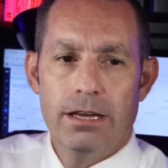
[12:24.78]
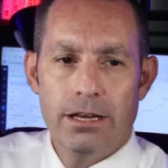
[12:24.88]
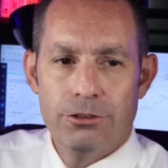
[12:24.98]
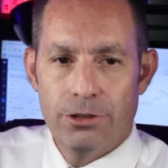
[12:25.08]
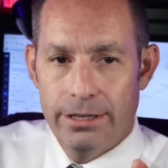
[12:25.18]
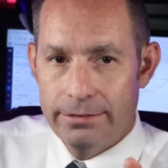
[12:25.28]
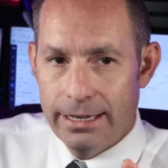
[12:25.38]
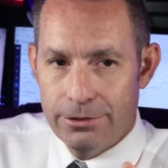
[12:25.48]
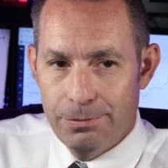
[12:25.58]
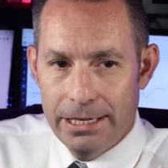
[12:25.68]
So this
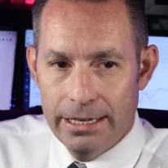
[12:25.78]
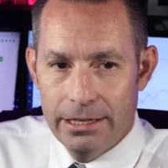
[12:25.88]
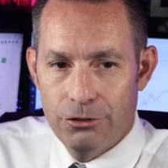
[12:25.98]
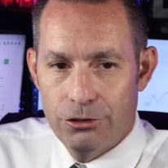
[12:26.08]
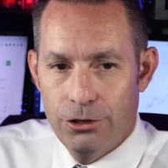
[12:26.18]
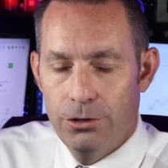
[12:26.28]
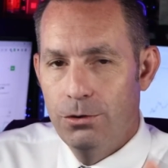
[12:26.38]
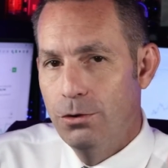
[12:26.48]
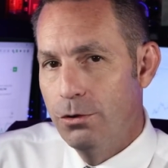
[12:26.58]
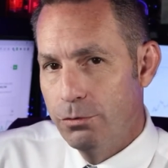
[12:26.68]
gets me
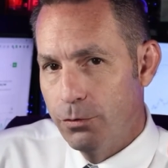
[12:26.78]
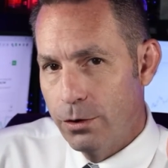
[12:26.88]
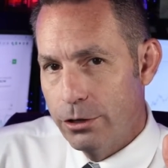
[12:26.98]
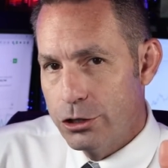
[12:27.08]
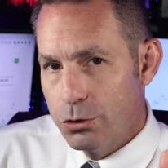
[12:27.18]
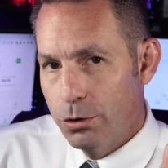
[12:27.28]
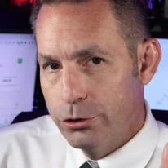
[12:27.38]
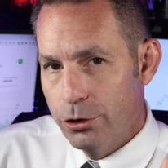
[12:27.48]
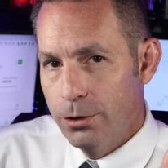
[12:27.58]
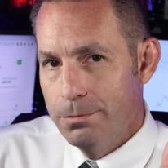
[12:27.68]
into for the
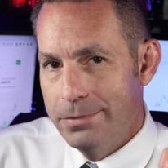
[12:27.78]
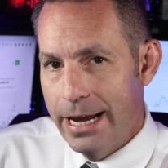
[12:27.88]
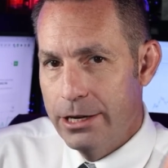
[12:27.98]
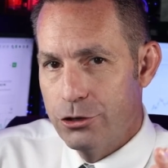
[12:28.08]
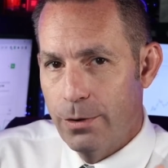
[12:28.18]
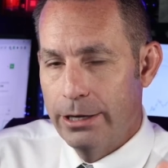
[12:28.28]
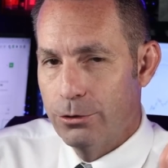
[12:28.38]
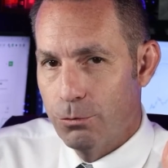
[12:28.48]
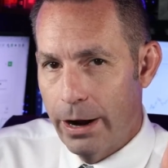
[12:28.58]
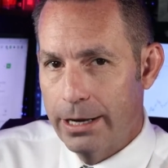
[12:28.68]
short-term day trader
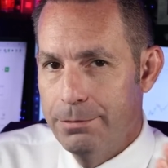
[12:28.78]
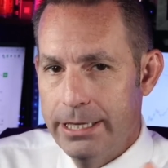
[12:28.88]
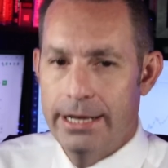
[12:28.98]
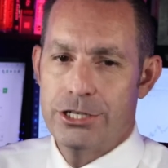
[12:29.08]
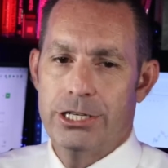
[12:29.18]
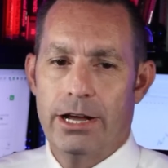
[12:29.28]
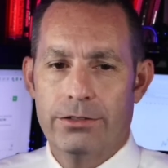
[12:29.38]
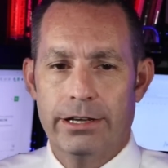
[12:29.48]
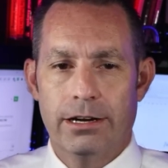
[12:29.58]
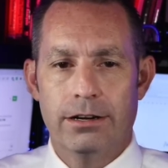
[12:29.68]
recommendation out
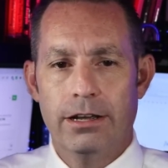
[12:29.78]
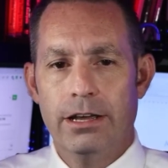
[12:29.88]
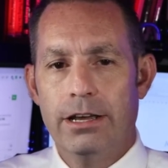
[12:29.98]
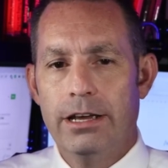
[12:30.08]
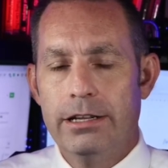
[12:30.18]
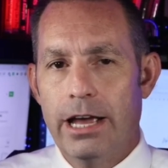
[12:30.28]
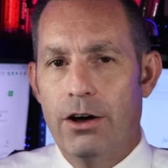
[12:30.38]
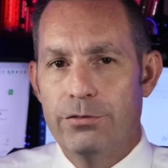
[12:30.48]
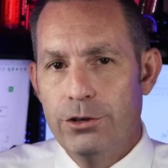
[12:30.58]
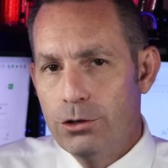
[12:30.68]
there. Now,
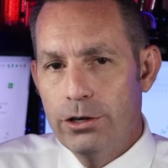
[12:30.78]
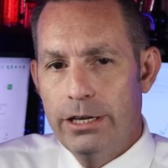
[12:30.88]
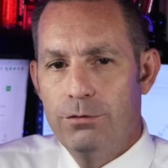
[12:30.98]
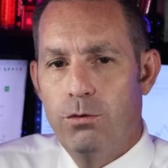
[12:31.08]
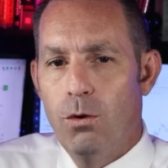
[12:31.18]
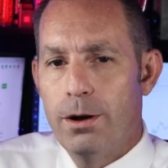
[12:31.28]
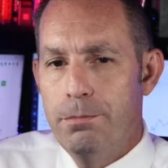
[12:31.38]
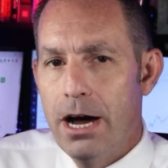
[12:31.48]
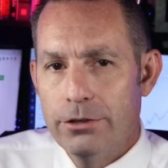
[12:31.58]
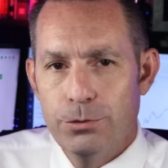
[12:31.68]
if you're looking for a
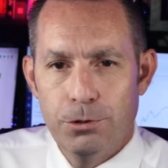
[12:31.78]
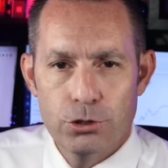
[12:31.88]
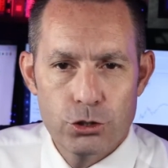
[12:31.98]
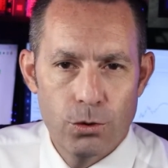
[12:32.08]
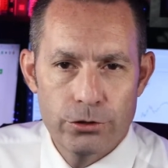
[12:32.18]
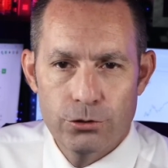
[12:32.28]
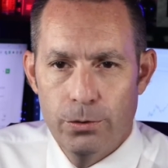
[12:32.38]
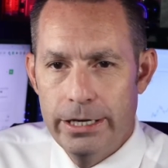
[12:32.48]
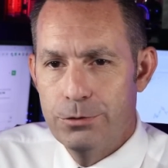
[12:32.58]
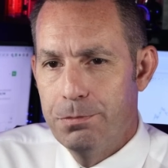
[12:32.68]
possible short
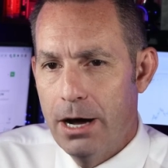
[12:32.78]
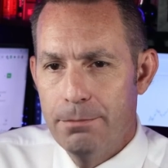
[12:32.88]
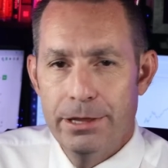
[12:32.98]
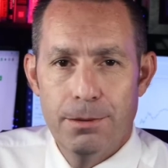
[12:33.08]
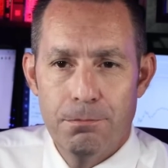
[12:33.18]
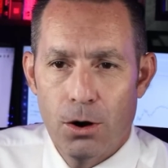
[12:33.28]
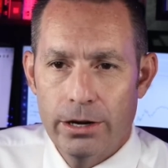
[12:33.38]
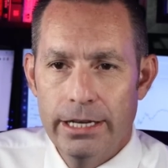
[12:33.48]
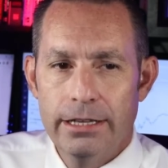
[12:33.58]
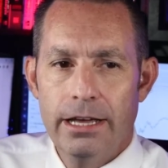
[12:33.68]
squeeze pump in the
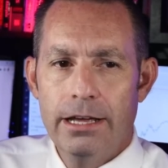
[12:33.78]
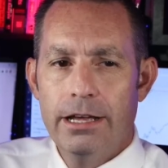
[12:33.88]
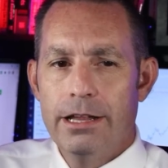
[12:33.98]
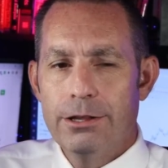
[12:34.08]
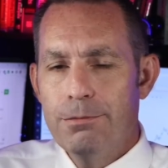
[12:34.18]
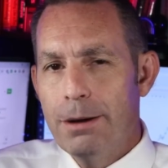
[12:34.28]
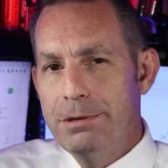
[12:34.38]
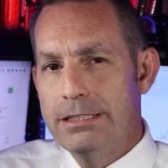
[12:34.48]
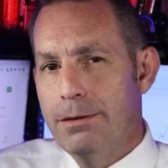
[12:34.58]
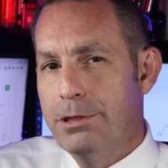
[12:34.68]
market, there might be
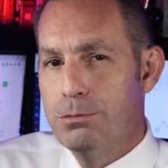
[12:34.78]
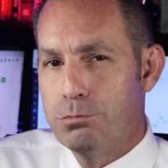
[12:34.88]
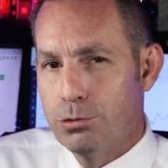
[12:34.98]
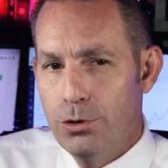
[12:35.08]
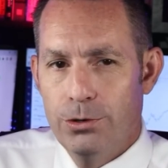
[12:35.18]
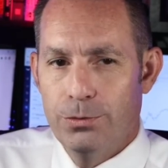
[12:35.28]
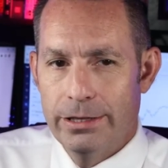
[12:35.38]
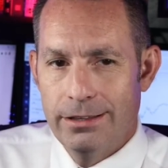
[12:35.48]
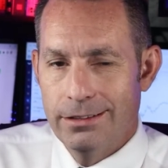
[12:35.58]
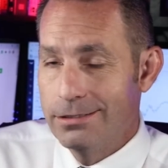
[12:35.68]
something brewing with
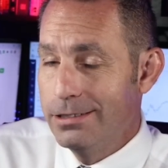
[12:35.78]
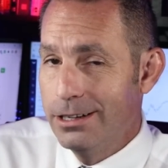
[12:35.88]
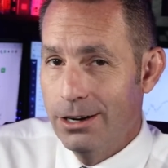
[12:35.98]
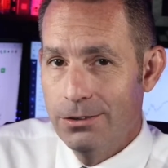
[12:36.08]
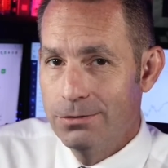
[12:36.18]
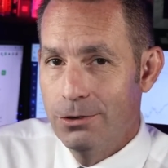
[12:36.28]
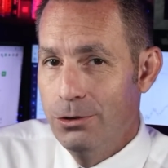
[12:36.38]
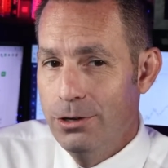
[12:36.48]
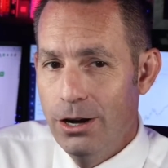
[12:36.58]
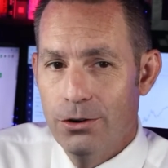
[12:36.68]
this, you know, who
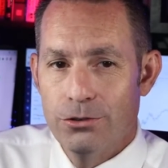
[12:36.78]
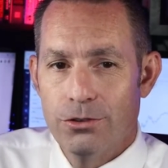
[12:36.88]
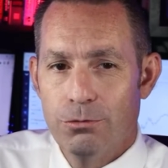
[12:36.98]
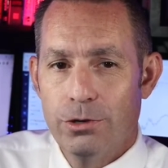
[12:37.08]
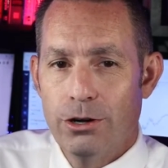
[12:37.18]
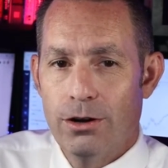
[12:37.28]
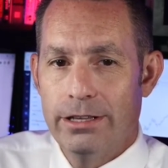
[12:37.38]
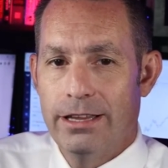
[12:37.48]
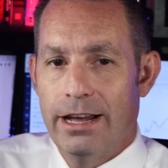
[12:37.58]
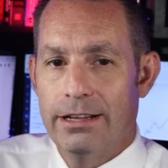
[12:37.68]
knows regarding
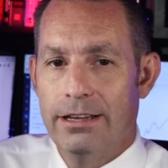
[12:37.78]
that.